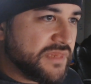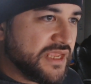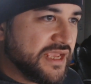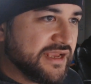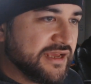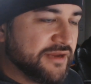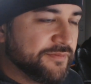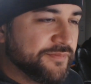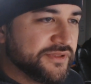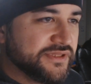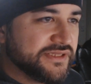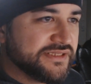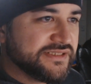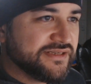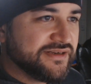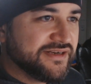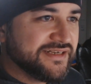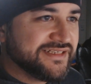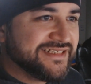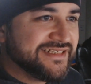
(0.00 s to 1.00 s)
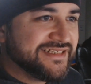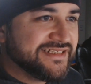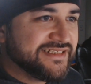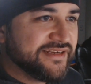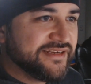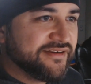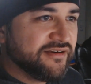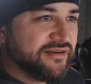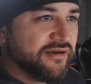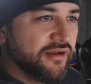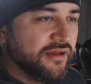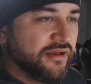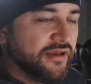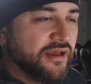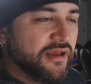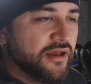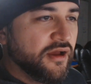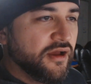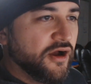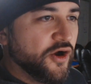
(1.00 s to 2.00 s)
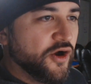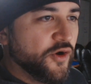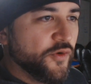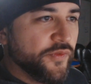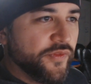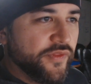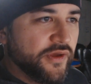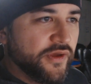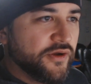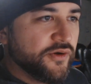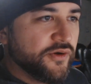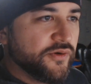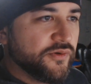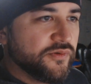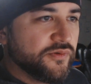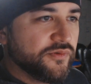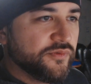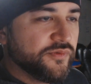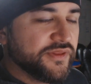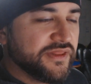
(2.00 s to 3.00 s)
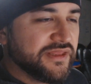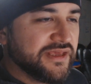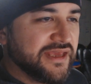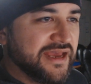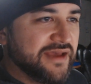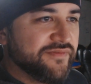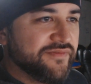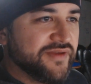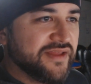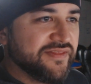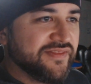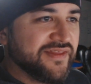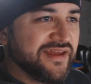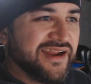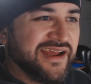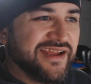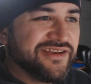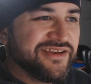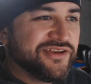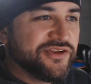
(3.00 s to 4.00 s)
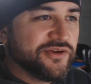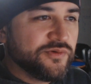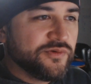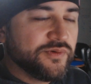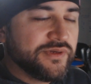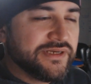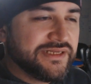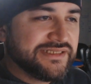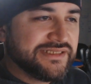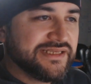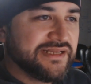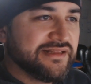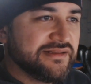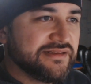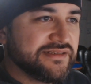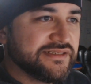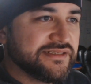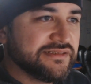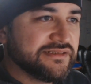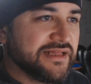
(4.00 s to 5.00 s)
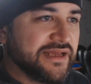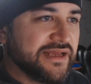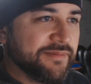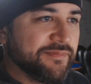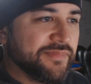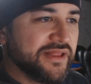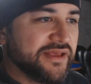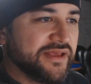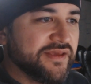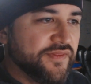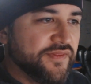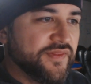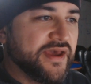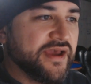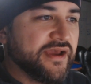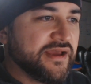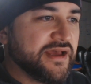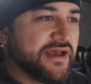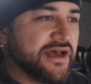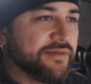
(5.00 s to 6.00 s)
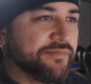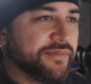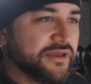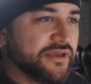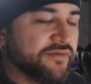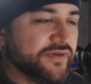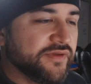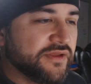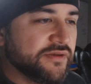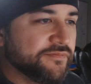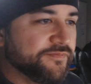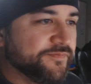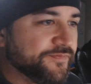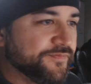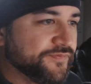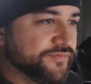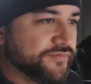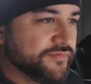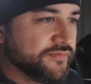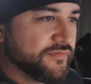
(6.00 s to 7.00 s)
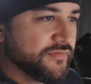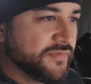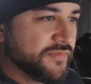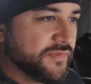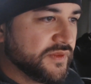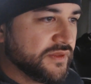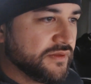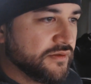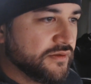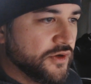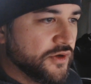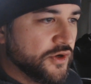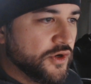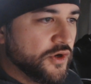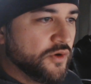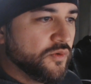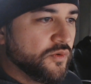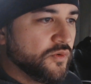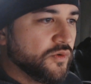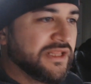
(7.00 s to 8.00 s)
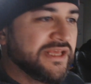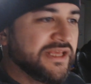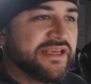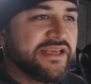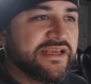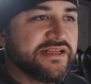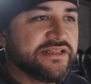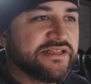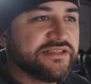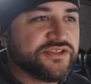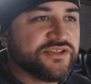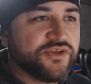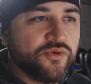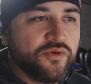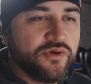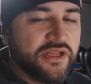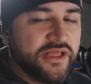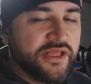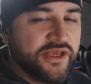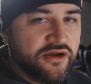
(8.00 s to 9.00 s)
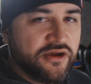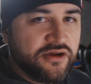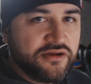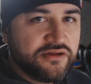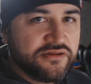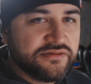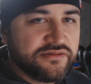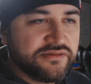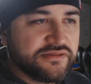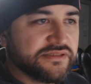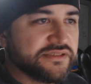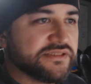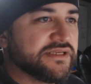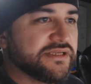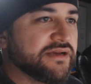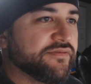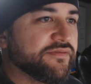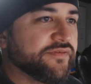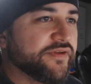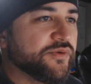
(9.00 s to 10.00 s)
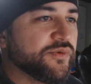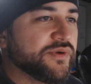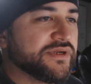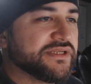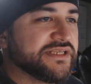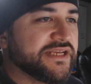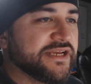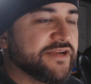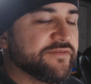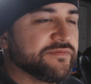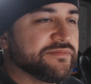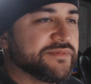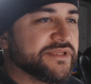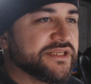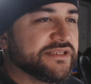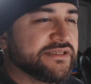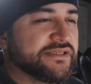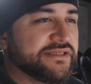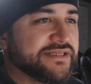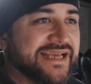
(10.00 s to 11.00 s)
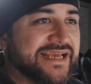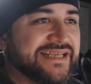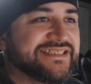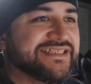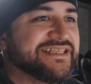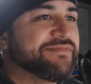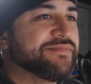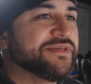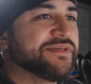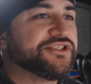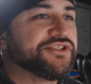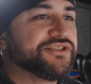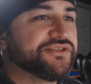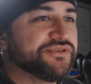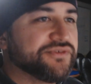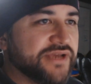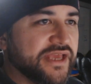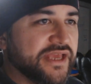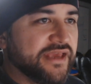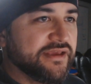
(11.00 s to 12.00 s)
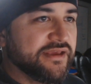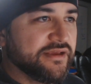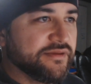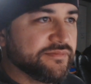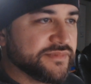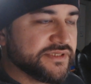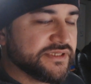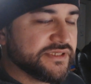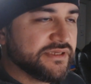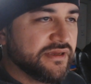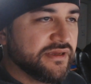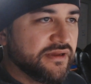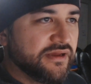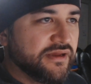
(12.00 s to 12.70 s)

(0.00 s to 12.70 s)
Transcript: I got to put this on a D tier, although with the caveat that I don't want to sell it till I play that copy of it. Orleans, however you want to say it, from Tasty Minstrel Games.